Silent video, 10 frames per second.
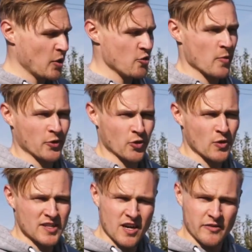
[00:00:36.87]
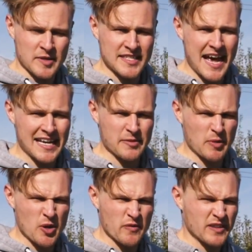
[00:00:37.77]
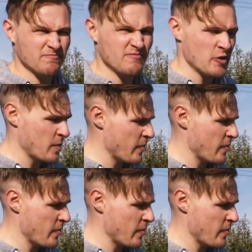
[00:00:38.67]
Blue model. It's kind of metallic blue with a little